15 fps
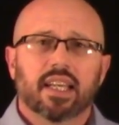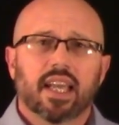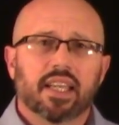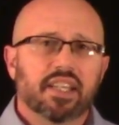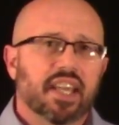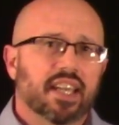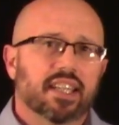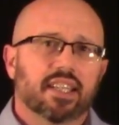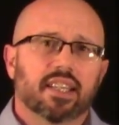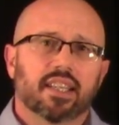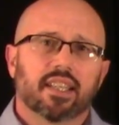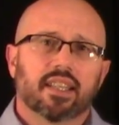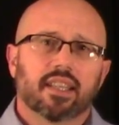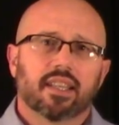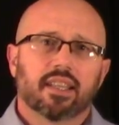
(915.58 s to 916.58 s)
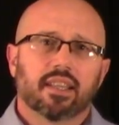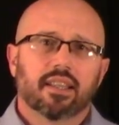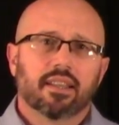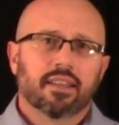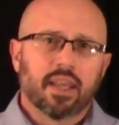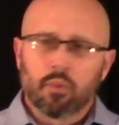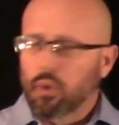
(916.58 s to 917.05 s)
and yet
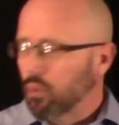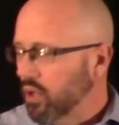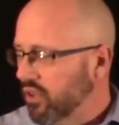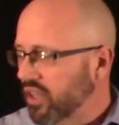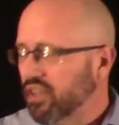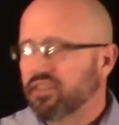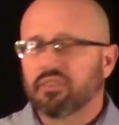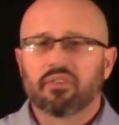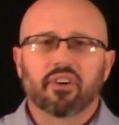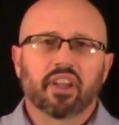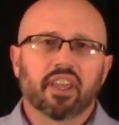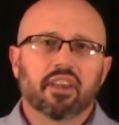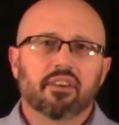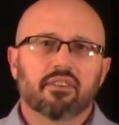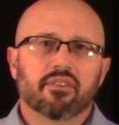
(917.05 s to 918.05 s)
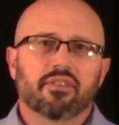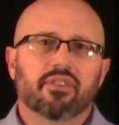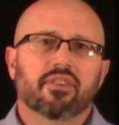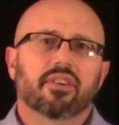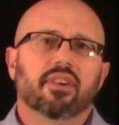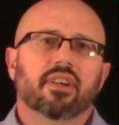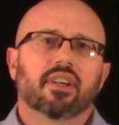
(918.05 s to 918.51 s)
they were willing to
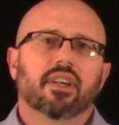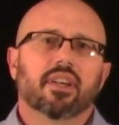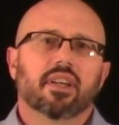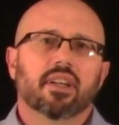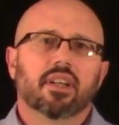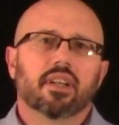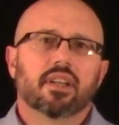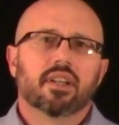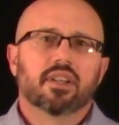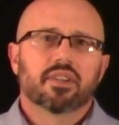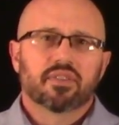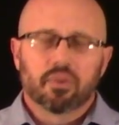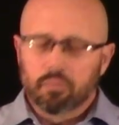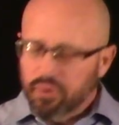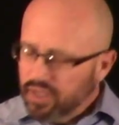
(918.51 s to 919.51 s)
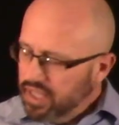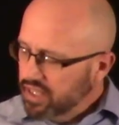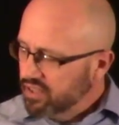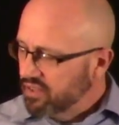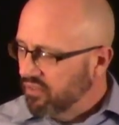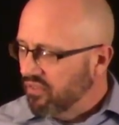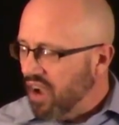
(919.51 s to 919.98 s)
forgive. So
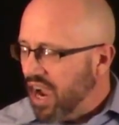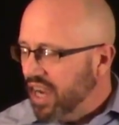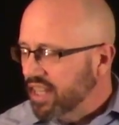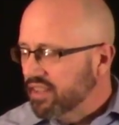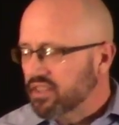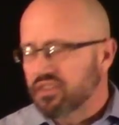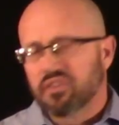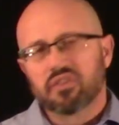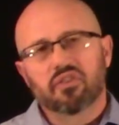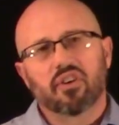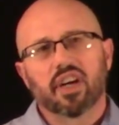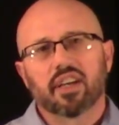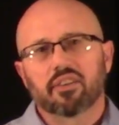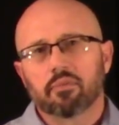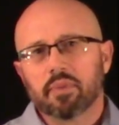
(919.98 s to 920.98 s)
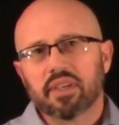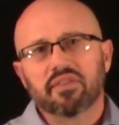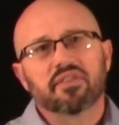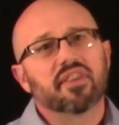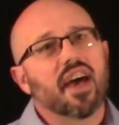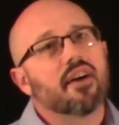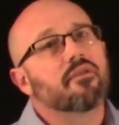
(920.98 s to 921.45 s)
please find the strength to be
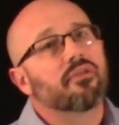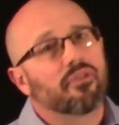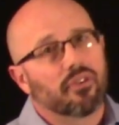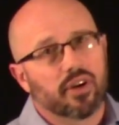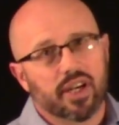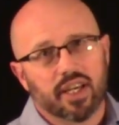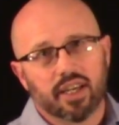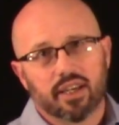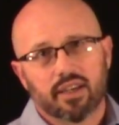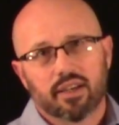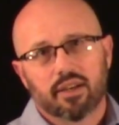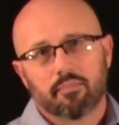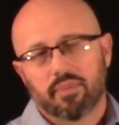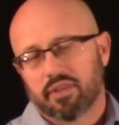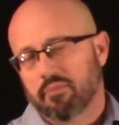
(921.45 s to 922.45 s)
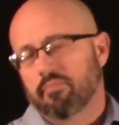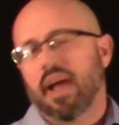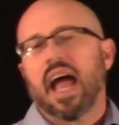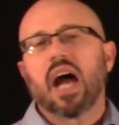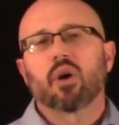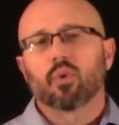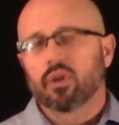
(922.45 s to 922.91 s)
set free by the
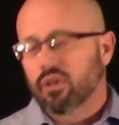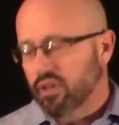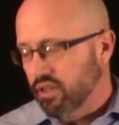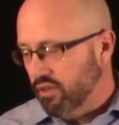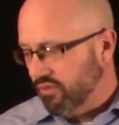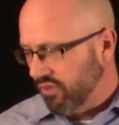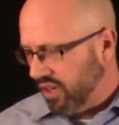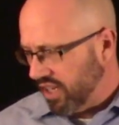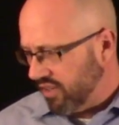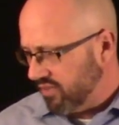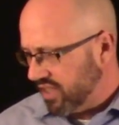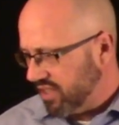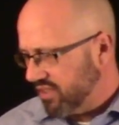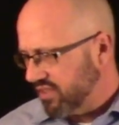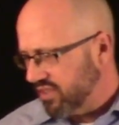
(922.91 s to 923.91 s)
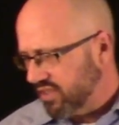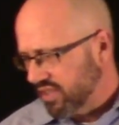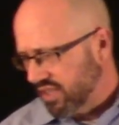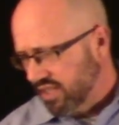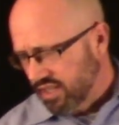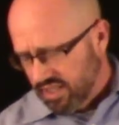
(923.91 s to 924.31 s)
power of forgiveness.